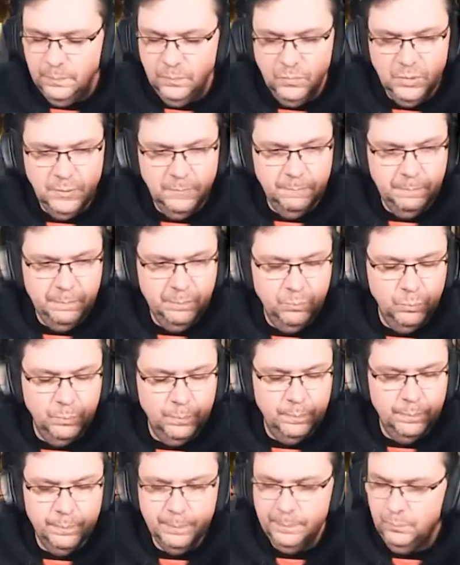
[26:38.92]
I wouldn't say
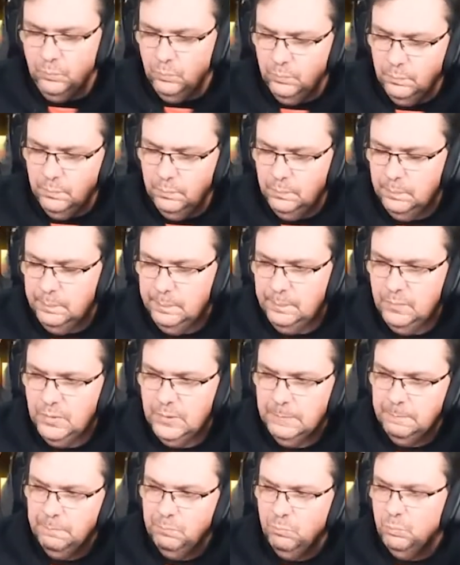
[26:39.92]
so. I, if I was
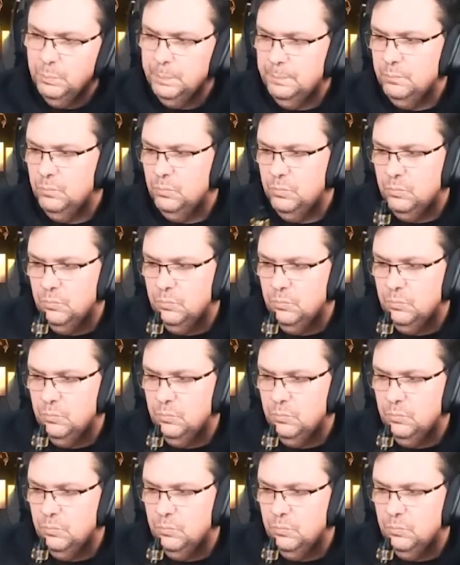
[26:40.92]
talking about